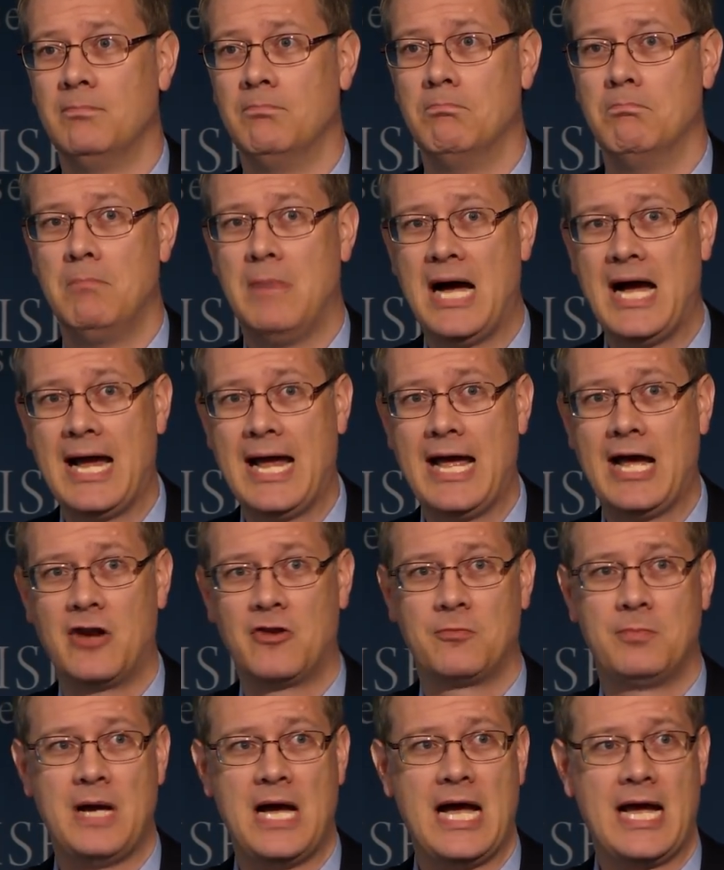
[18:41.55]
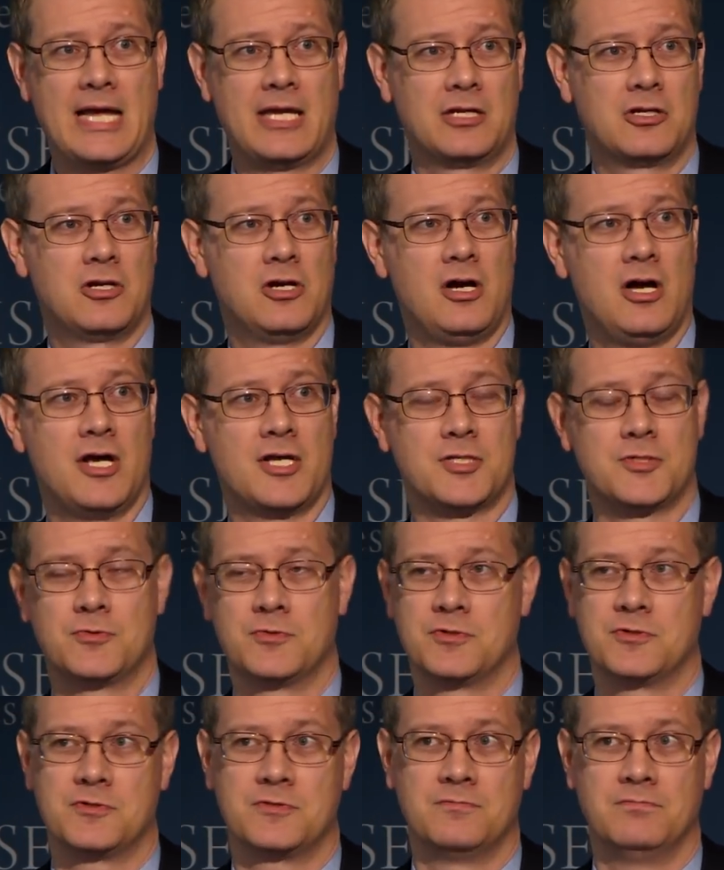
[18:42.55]
My out of pocket cost
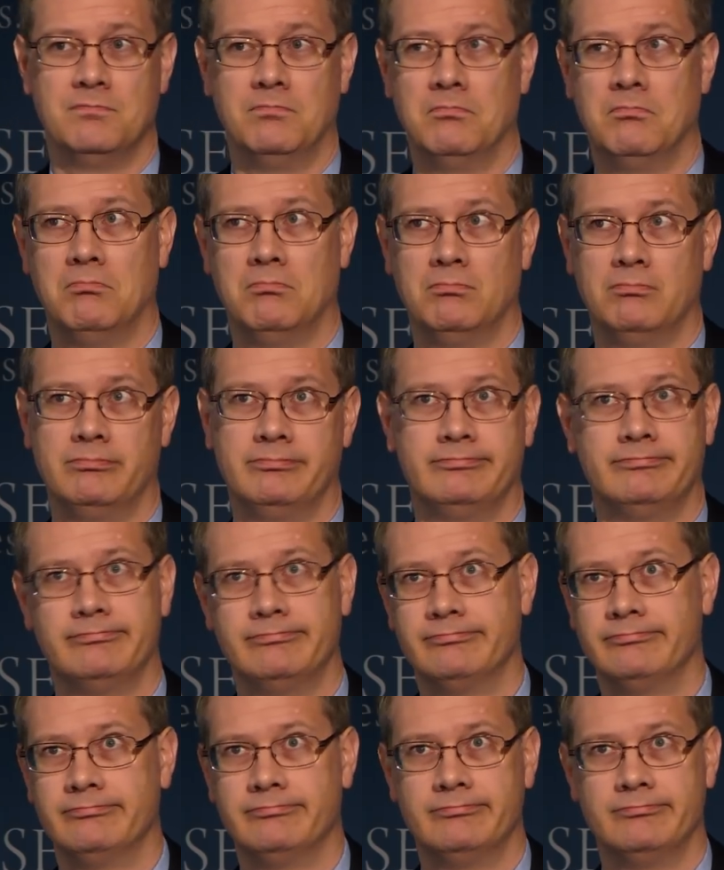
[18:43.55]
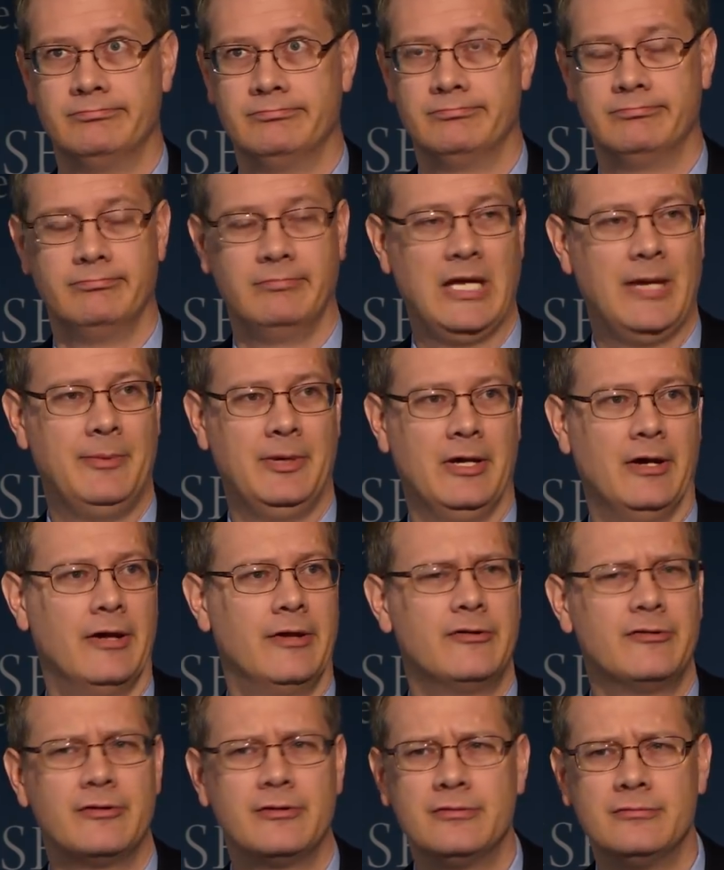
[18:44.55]
was maybe a
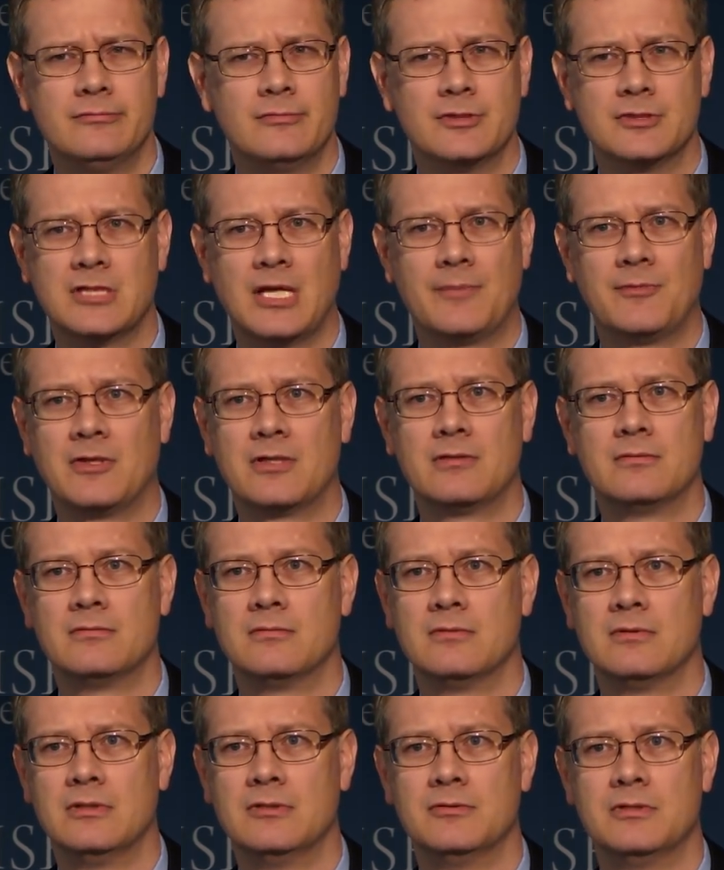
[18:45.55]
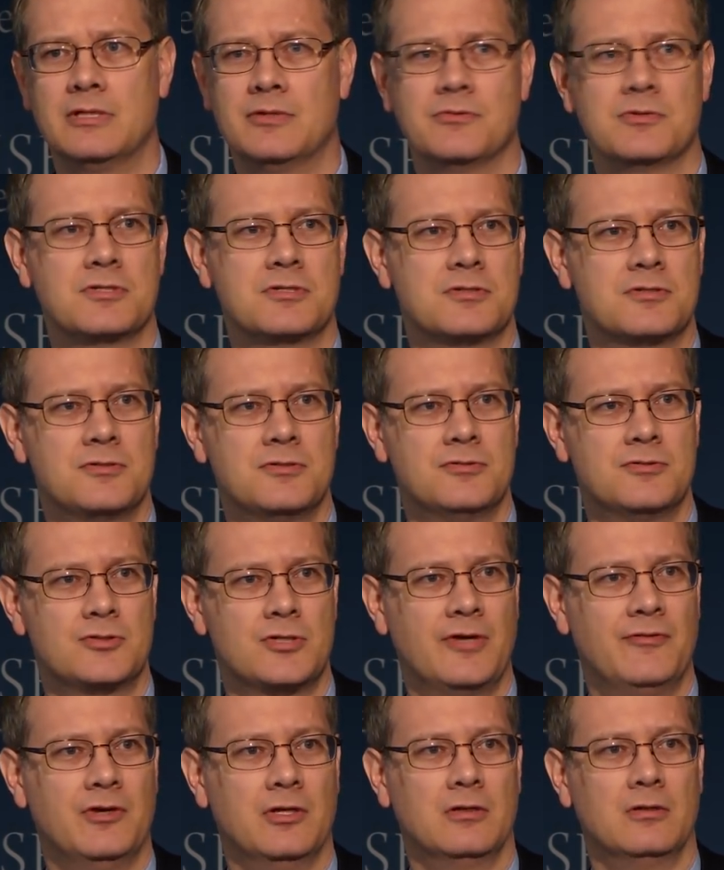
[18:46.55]
hundred or something. It, it, was
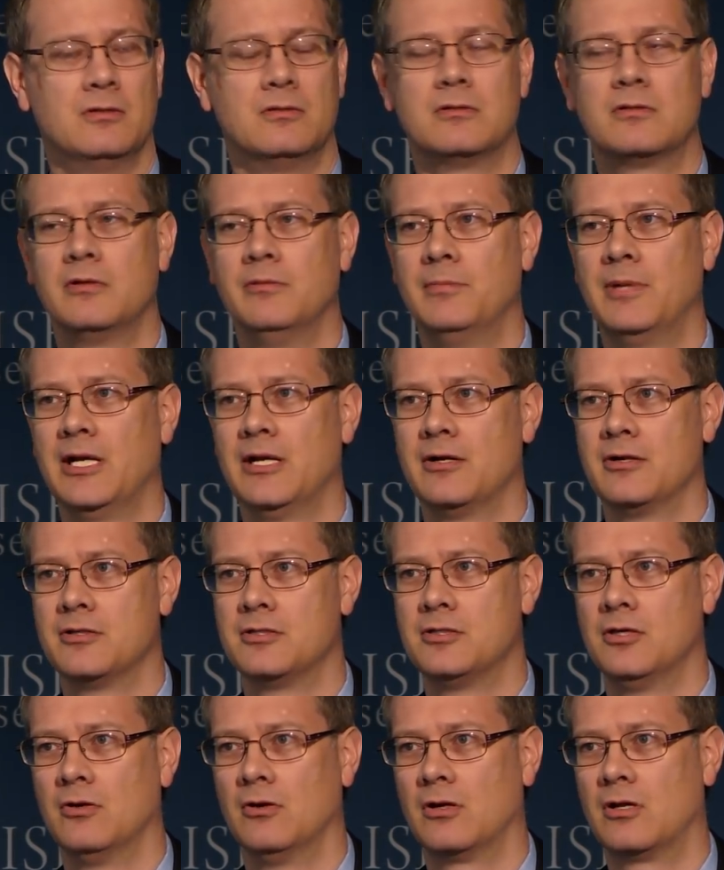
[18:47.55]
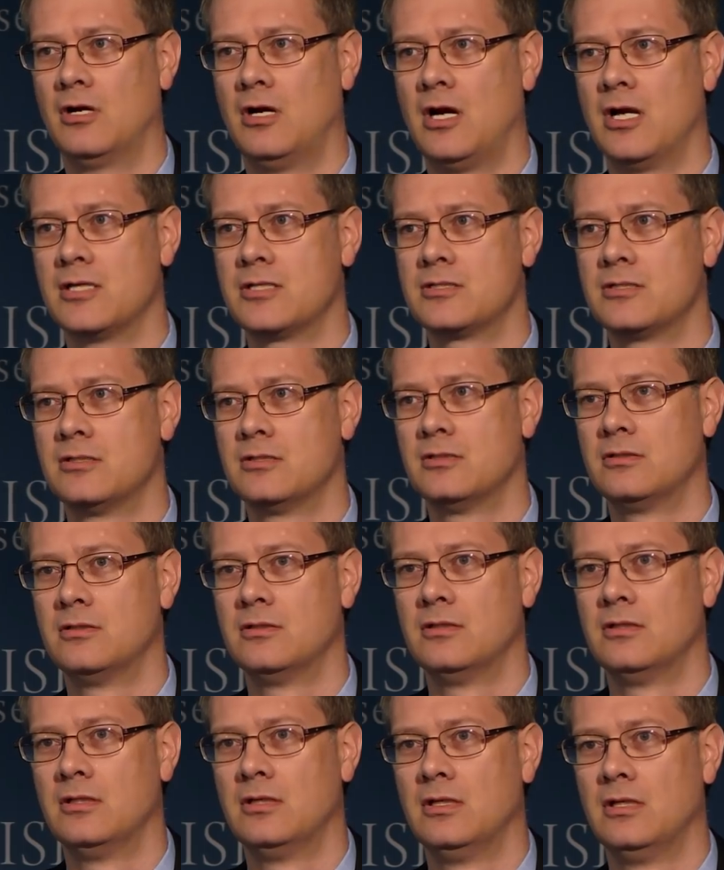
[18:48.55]
trivial compared to the total cost.
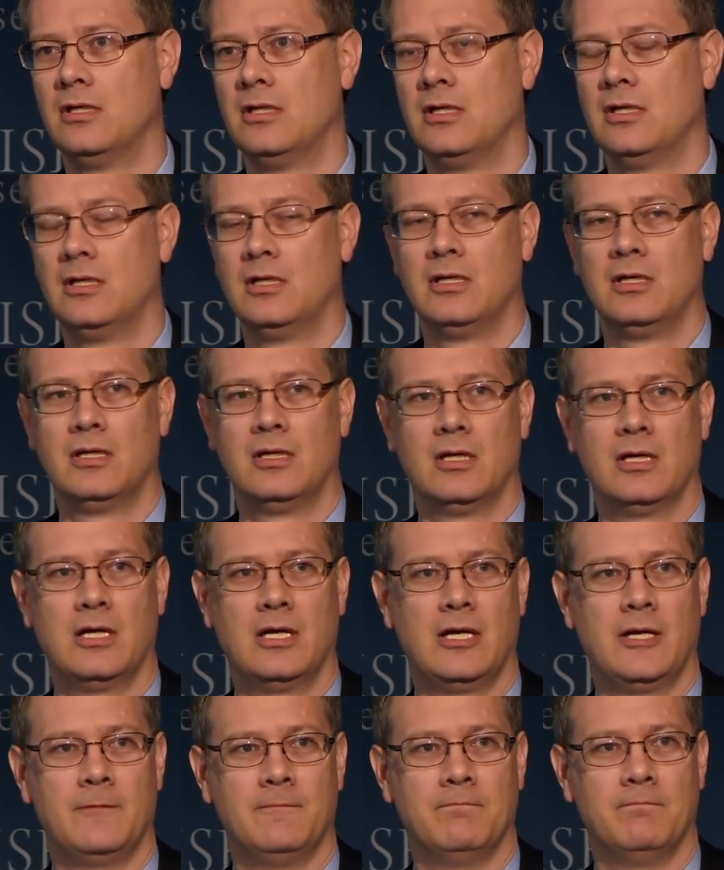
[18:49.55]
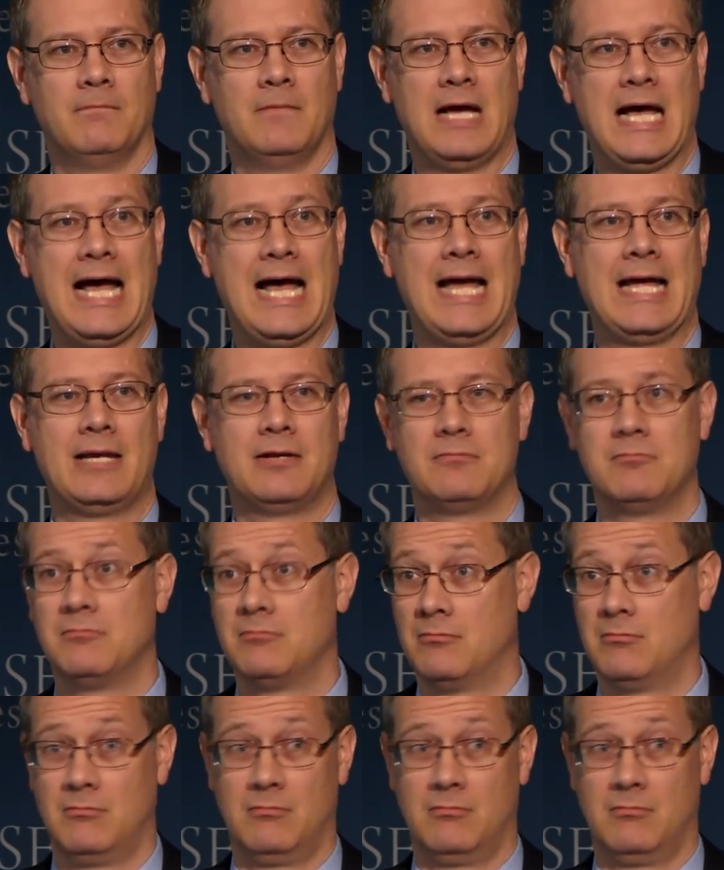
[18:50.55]
Um, I